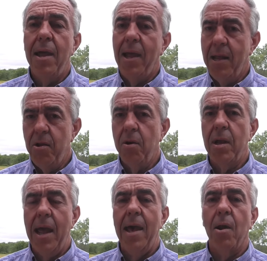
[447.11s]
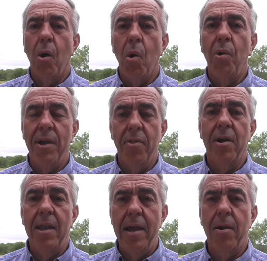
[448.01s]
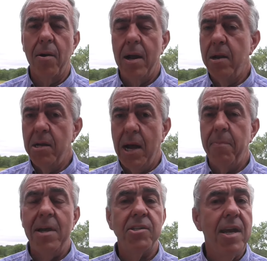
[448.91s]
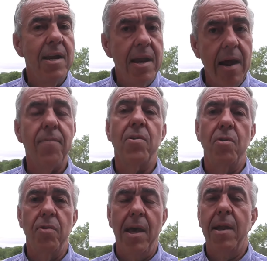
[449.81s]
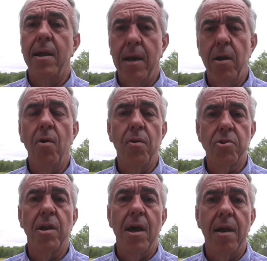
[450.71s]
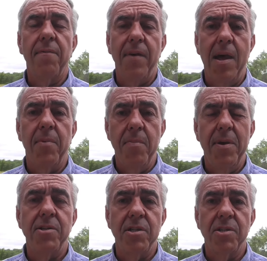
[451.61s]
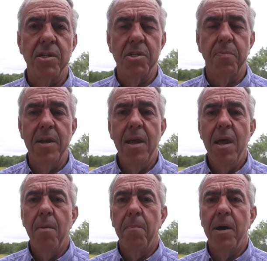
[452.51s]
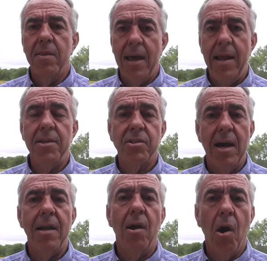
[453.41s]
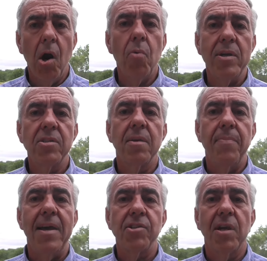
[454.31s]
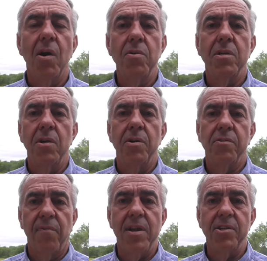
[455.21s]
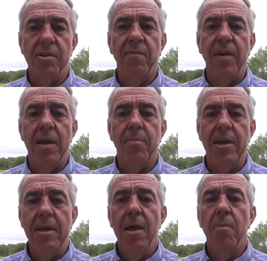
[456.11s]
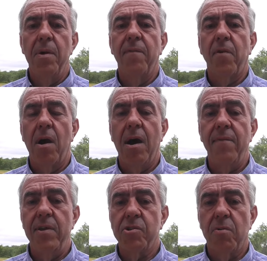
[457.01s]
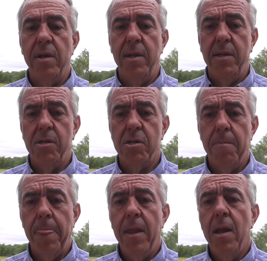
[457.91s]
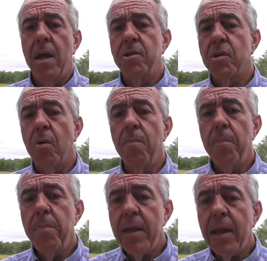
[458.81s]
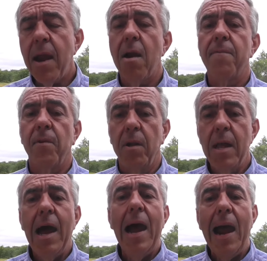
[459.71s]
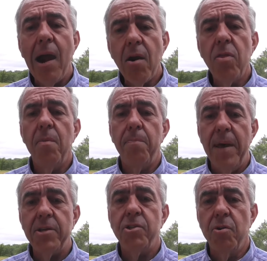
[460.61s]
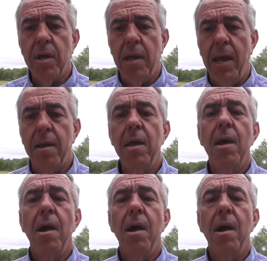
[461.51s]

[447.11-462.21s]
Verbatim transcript: And you can add a whole nother layer. I'm not saying never do that, and I know there's a lot of family businesses, but, but that is not always the best go-to as friends and family uh, for obvious reasons. And so be careful, hire the best you can,